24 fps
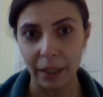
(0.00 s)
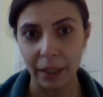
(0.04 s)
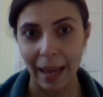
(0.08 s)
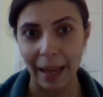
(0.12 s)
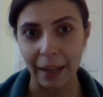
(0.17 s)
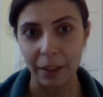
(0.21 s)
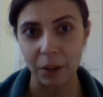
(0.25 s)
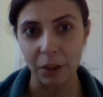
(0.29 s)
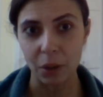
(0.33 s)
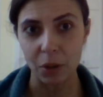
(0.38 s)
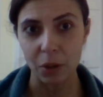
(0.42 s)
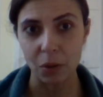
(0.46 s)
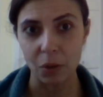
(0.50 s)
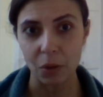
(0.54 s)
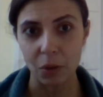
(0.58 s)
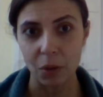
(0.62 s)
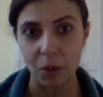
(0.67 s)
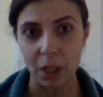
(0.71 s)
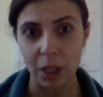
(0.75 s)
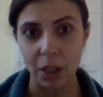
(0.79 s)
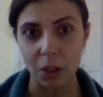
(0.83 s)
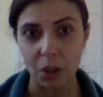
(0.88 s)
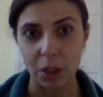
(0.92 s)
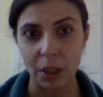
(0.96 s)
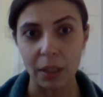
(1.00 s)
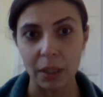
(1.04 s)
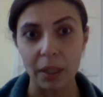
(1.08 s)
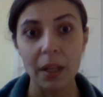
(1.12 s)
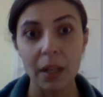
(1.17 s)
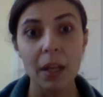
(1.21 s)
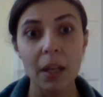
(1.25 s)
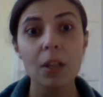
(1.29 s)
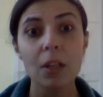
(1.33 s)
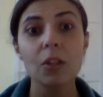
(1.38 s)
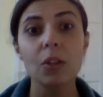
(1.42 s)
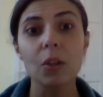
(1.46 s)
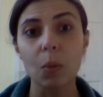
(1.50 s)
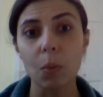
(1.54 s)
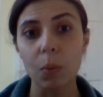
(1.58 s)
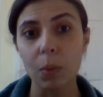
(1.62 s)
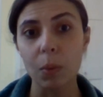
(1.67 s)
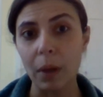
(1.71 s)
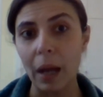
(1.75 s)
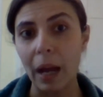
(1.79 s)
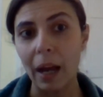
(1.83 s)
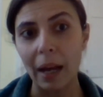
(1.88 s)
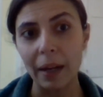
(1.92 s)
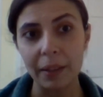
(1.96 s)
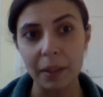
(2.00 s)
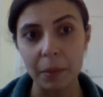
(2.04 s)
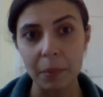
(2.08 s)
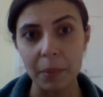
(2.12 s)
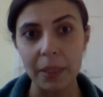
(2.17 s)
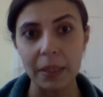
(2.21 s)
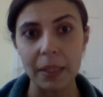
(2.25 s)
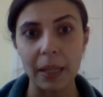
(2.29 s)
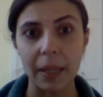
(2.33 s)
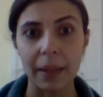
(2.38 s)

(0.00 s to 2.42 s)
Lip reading: At your association. So Artemis,